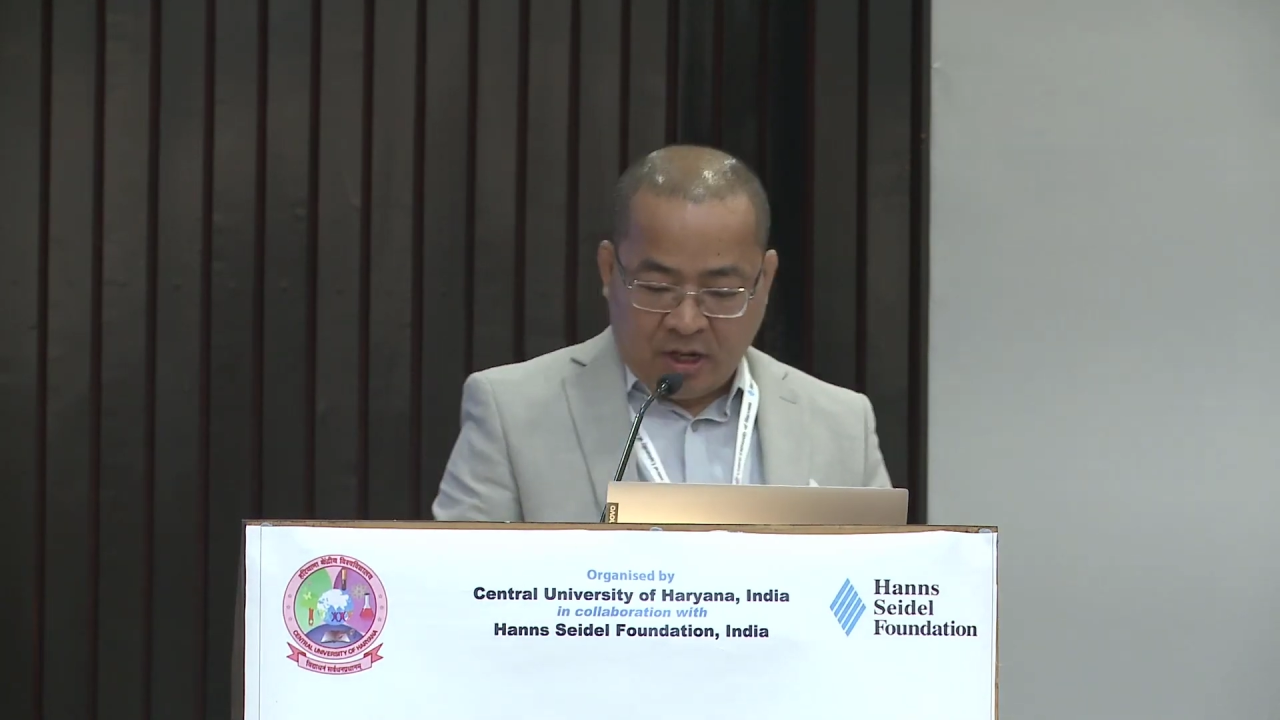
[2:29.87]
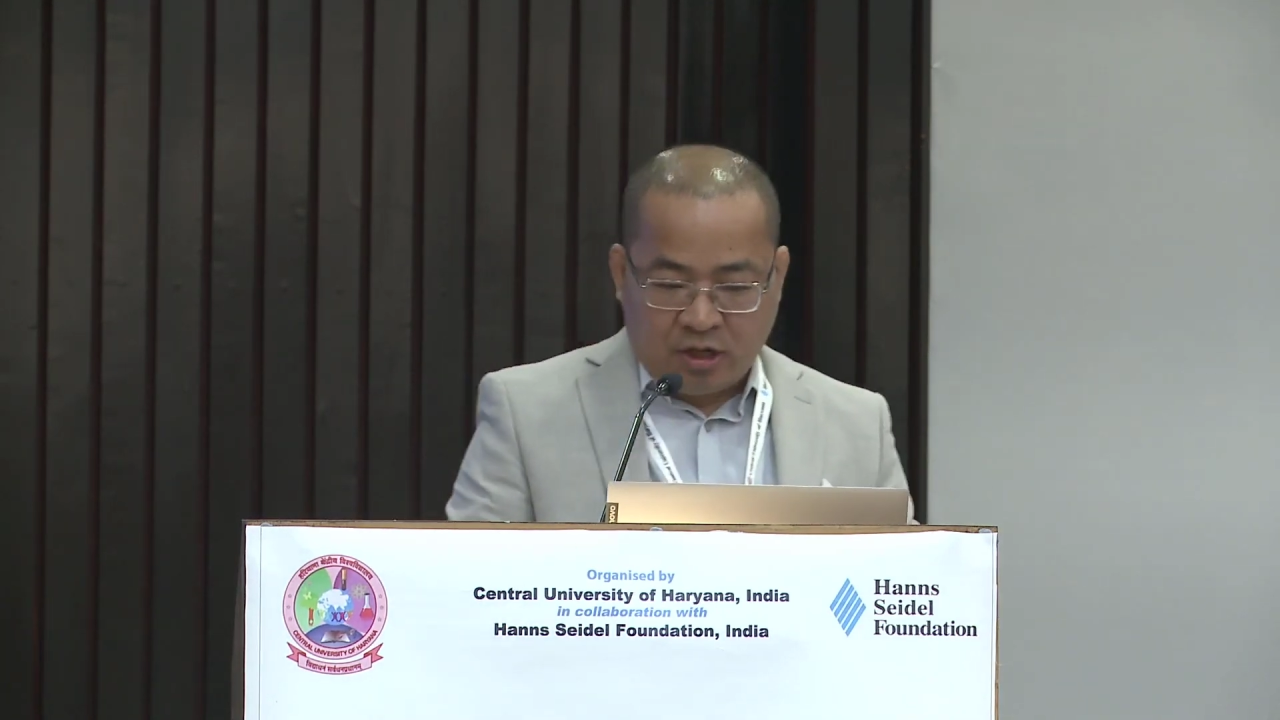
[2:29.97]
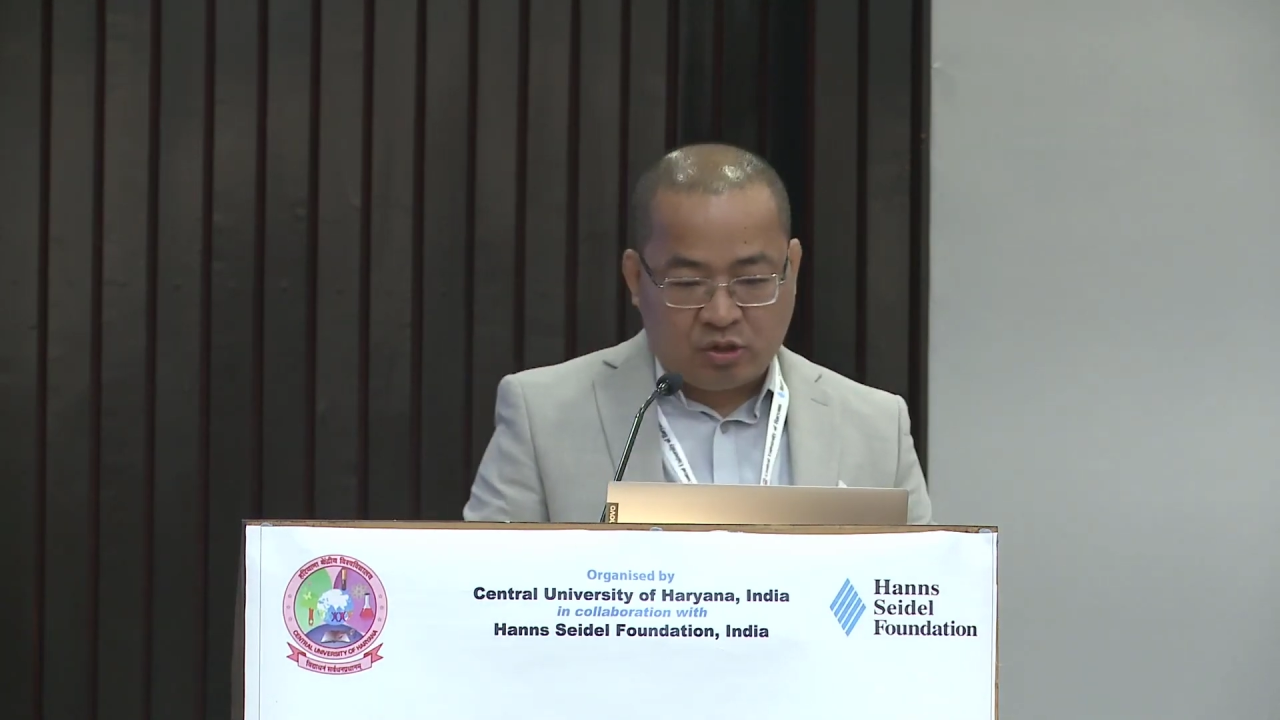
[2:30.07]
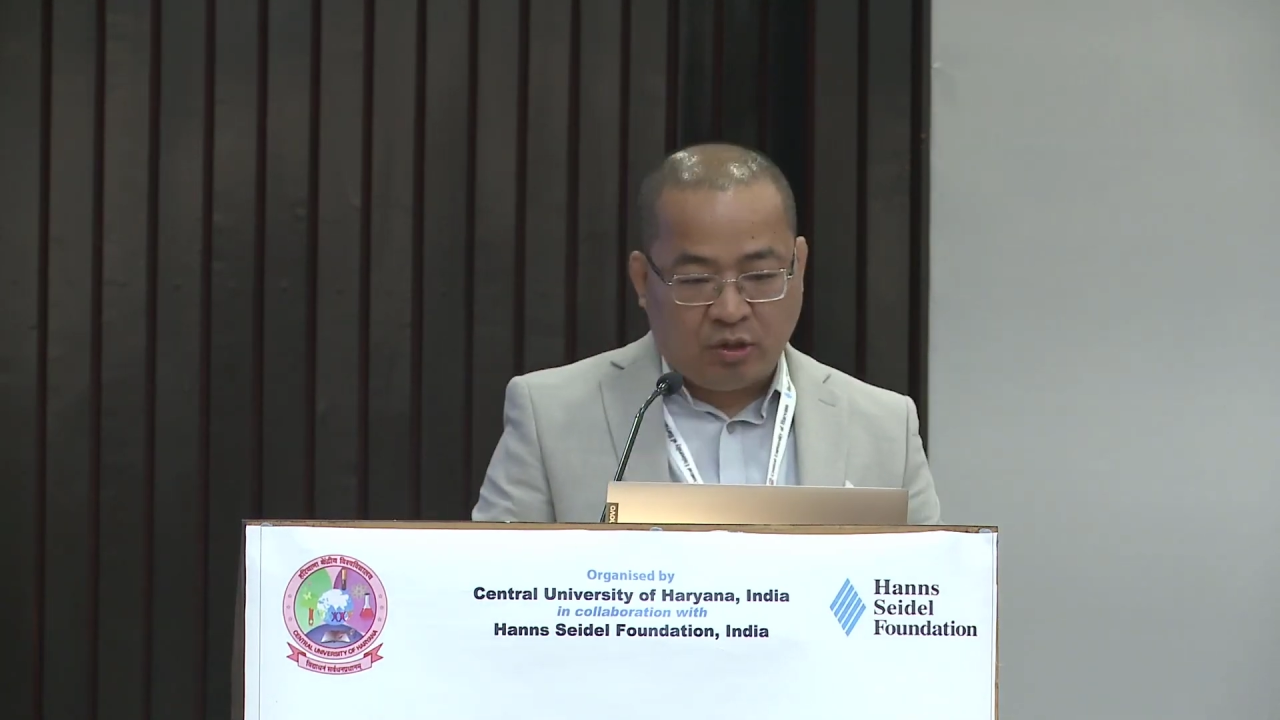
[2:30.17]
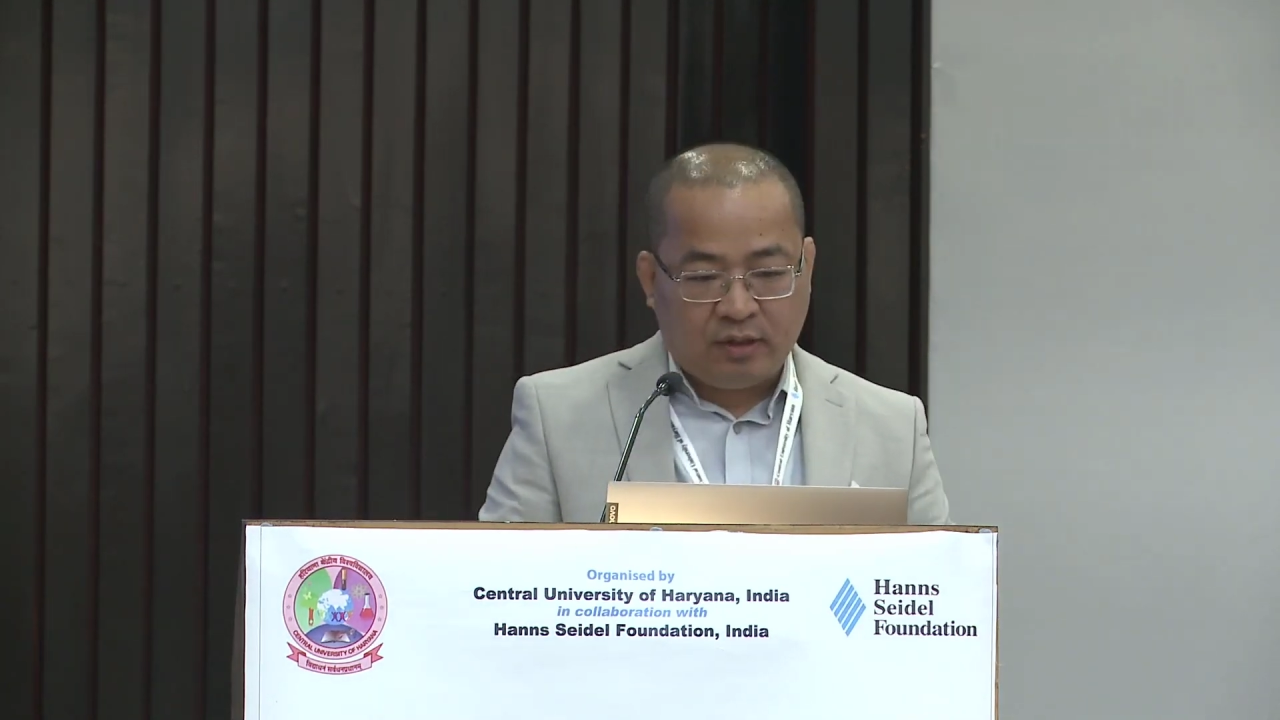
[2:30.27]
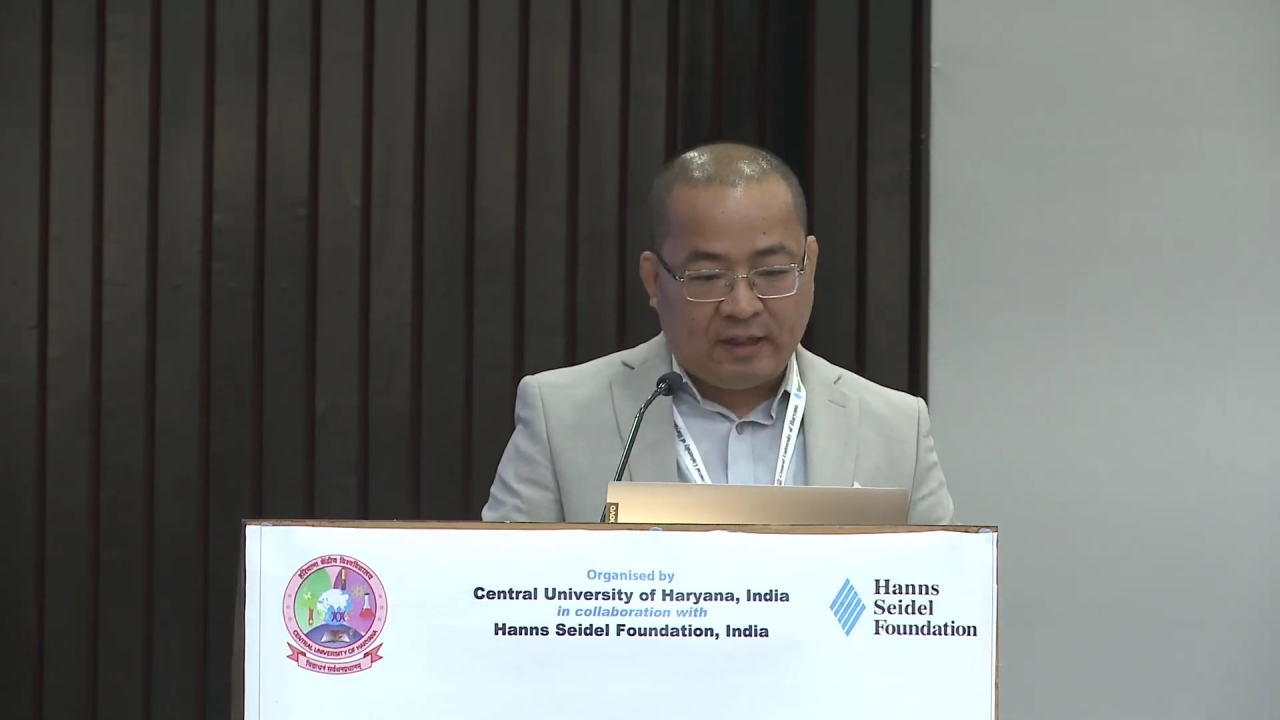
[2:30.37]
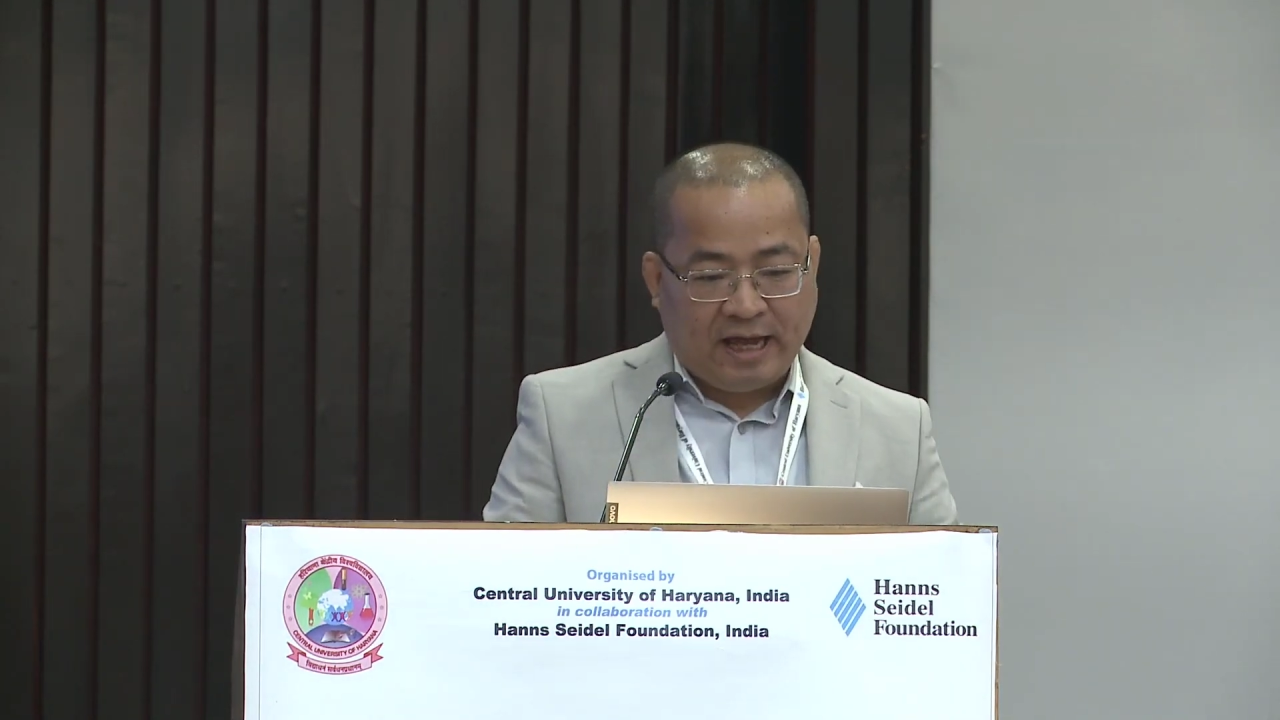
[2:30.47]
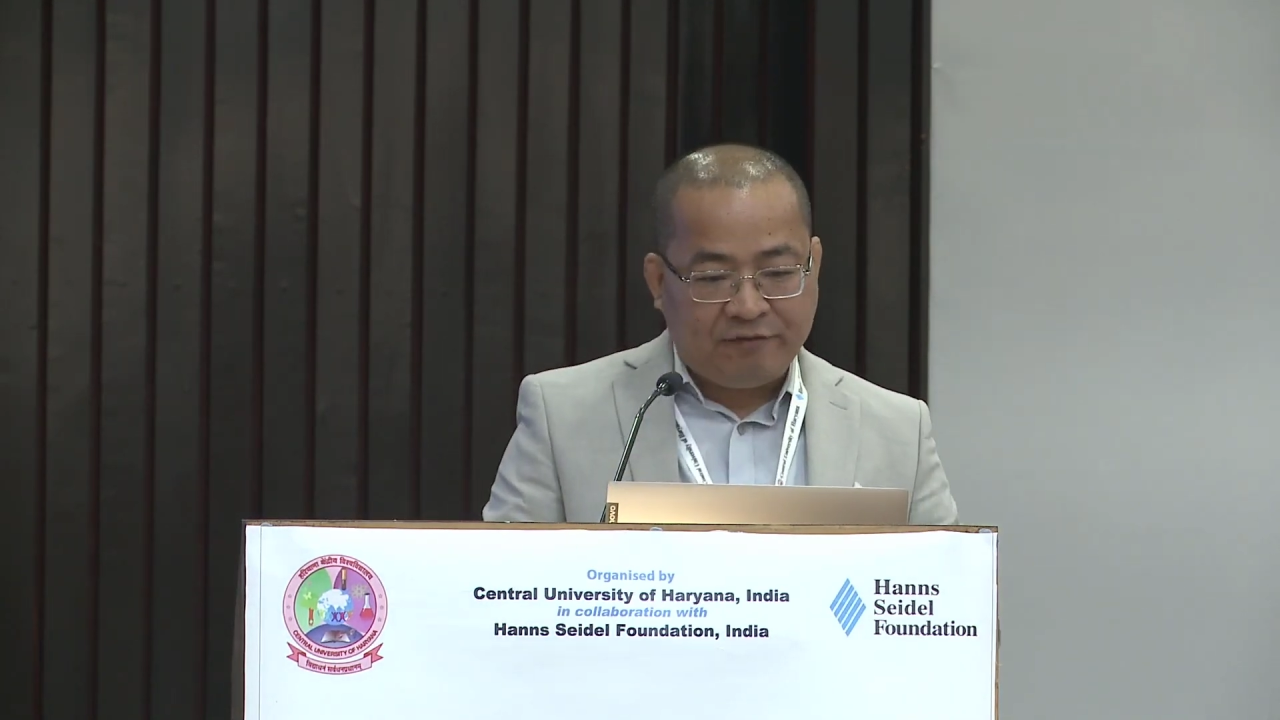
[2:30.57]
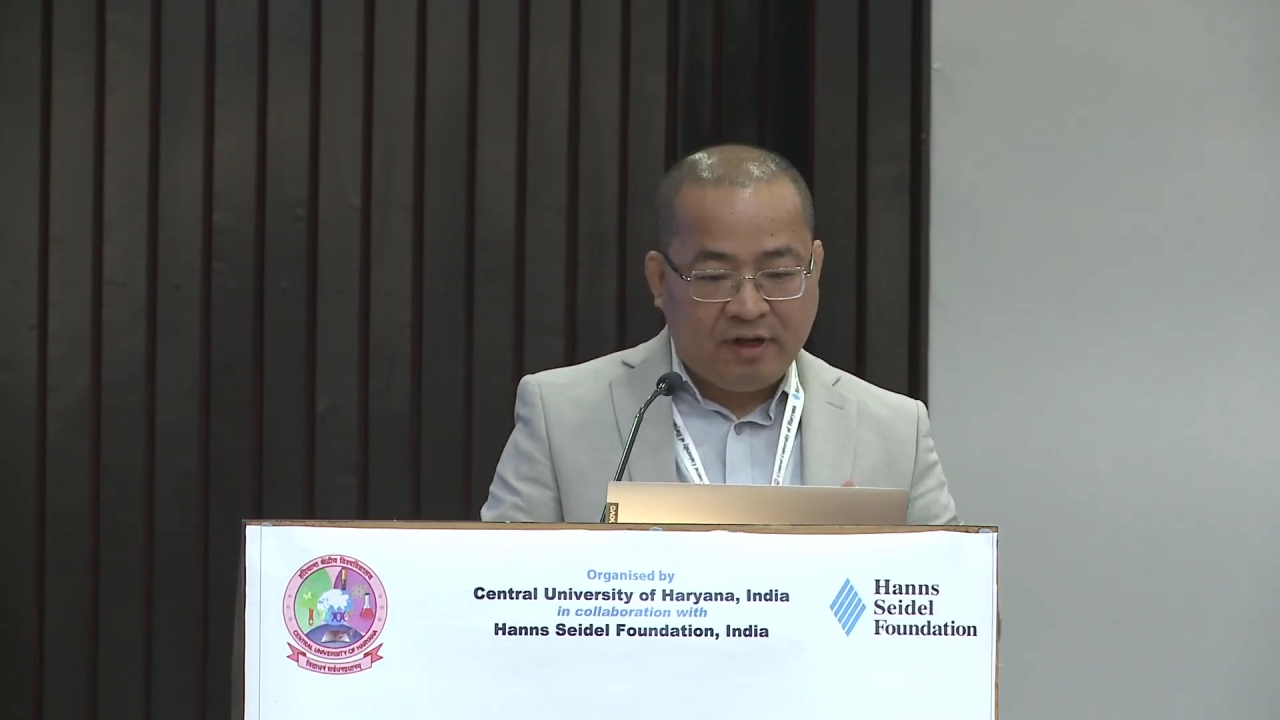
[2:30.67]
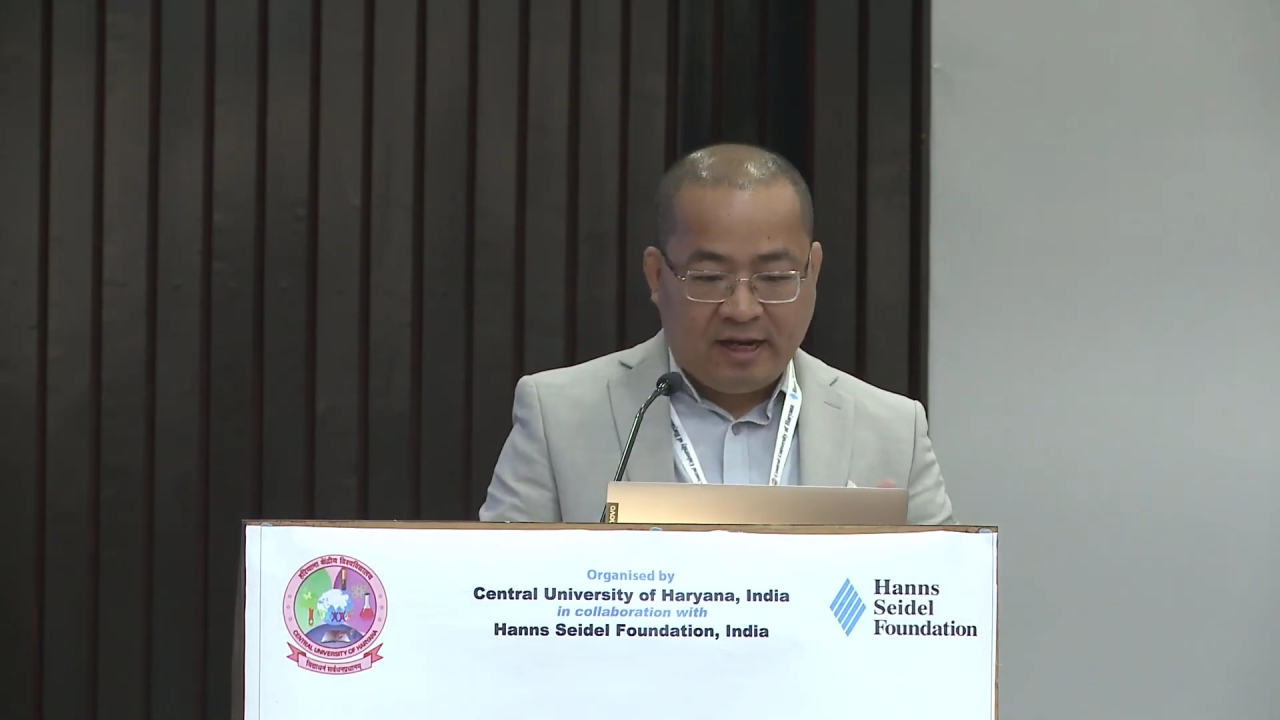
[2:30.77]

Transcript: So having